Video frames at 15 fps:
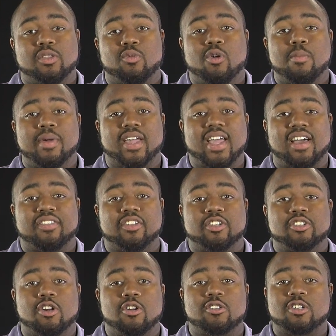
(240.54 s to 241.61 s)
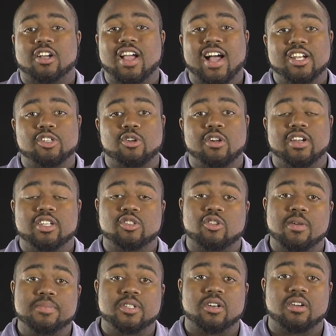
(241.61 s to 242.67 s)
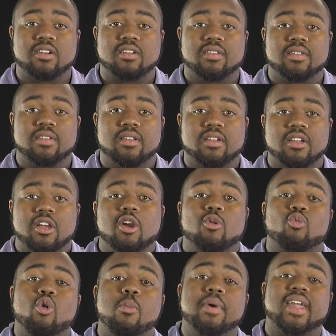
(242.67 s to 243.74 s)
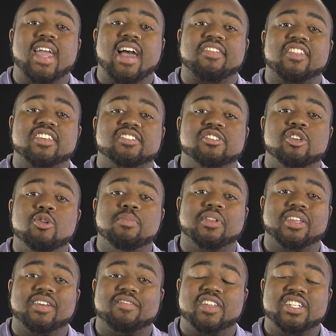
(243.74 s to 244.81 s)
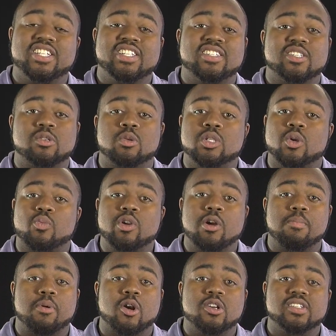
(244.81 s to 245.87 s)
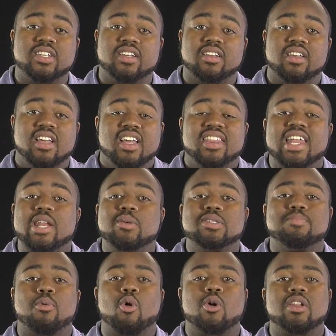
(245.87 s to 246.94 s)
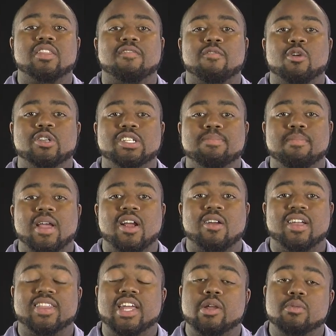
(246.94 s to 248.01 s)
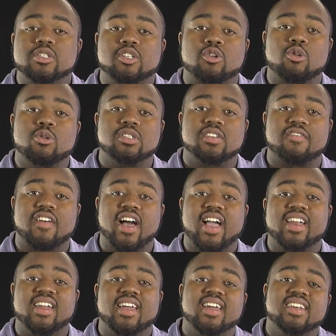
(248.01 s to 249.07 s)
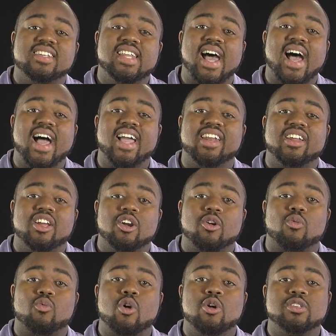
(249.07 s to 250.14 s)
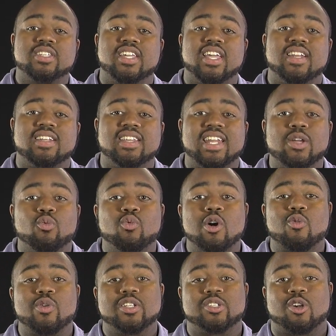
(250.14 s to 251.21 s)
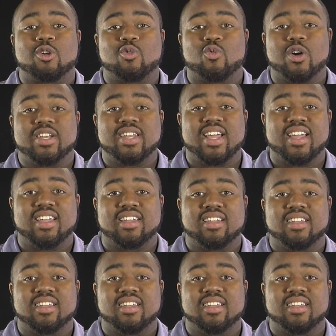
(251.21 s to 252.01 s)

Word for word: of the Roman Catholic Church are contrary to Scripture. Roman Catholics do believe that Jesus was a real person, that he was born of the Virgin Mary, and that he was crucified, died, rose again, and that he will return one day.